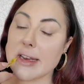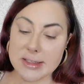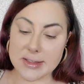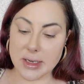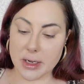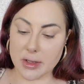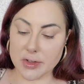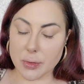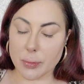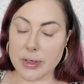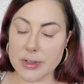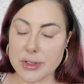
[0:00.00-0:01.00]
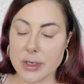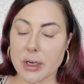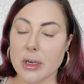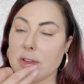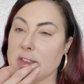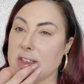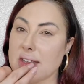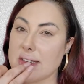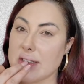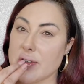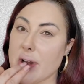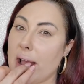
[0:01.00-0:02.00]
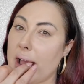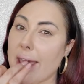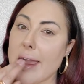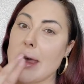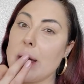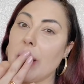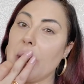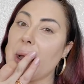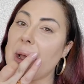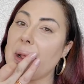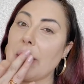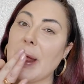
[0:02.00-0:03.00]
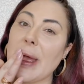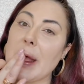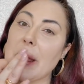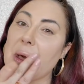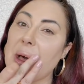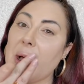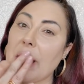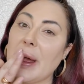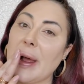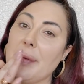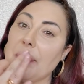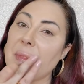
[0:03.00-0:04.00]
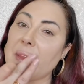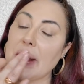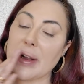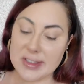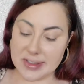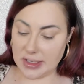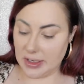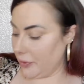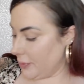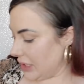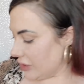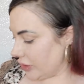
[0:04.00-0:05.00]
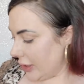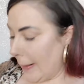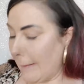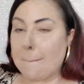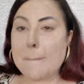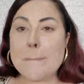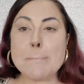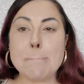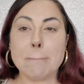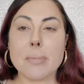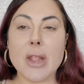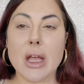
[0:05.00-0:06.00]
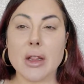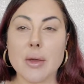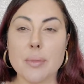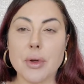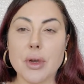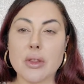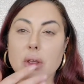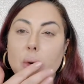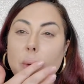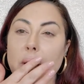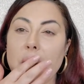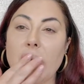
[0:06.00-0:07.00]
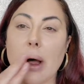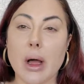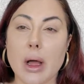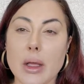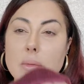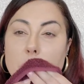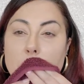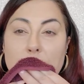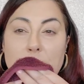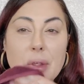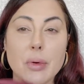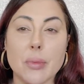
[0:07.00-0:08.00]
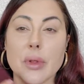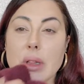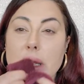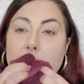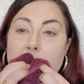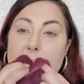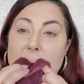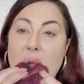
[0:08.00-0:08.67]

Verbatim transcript: It's getting into winter. The skin's dry. I like, hi Christina from Egypt. I like putting the oil on to really